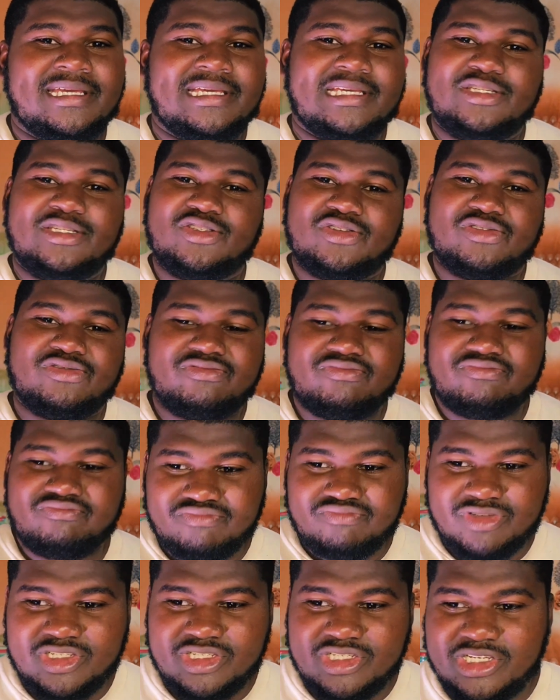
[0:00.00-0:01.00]
It's just
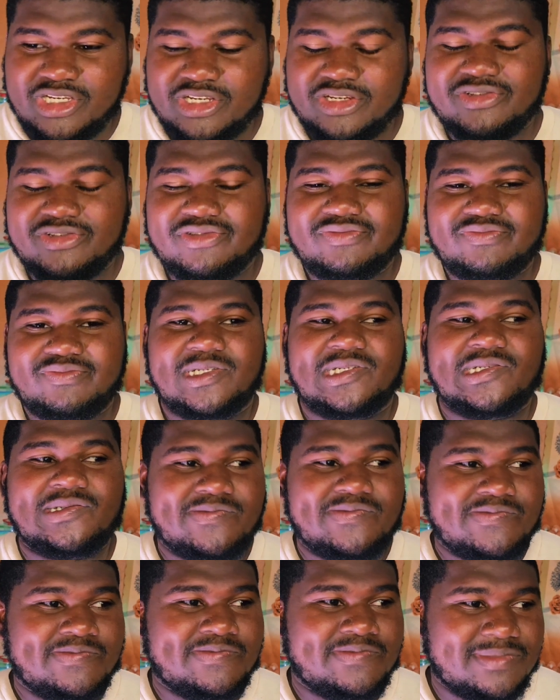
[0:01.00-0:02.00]
shares. So
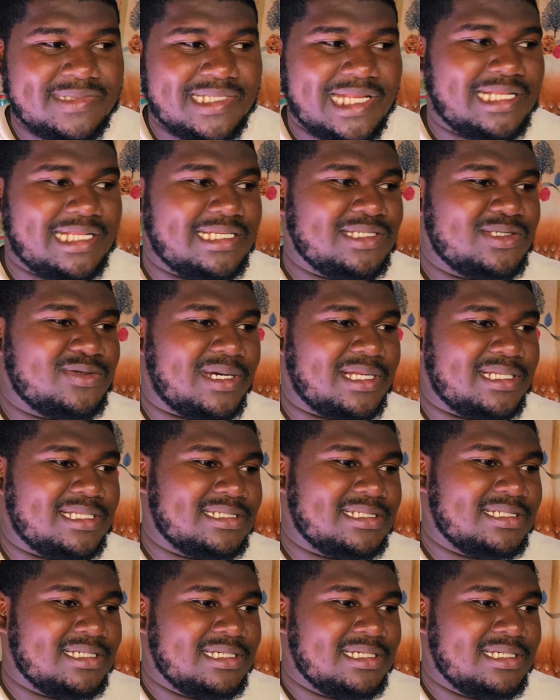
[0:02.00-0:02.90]
that is what,